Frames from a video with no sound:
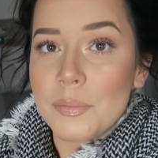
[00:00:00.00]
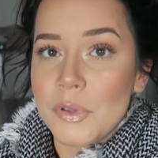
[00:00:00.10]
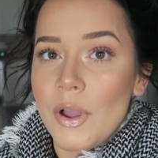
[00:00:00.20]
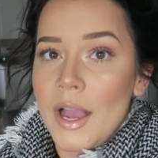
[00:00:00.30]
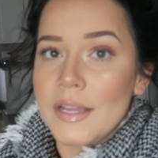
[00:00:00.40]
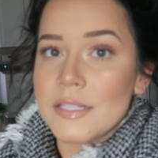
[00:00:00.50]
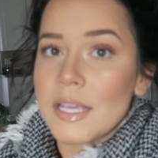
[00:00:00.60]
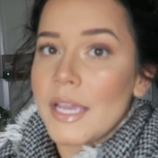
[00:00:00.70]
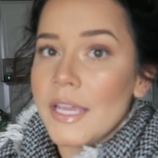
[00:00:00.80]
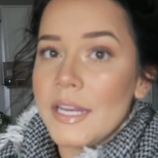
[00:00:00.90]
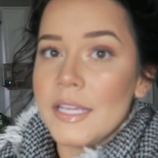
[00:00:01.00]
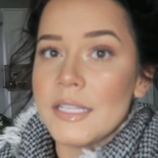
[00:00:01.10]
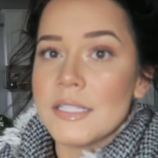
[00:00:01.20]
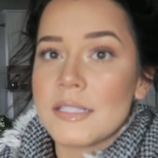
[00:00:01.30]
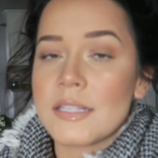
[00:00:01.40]
up, you guys? It
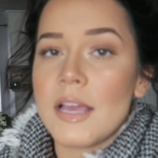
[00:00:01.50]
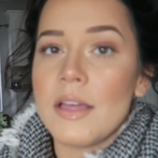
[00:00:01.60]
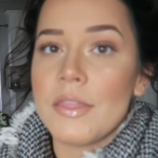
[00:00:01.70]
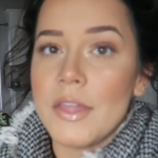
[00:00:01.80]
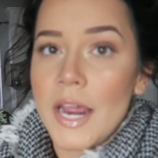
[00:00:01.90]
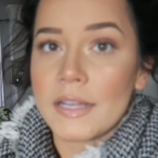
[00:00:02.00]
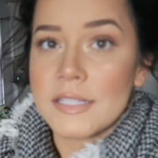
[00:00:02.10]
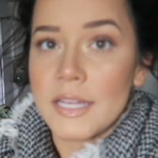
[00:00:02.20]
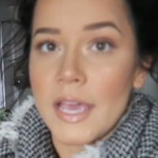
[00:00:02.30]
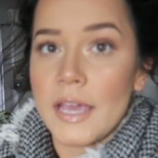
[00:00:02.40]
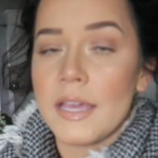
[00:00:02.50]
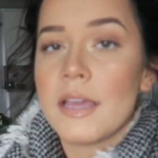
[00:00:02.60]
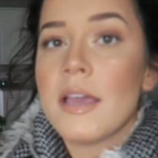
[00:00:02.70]
is the next day.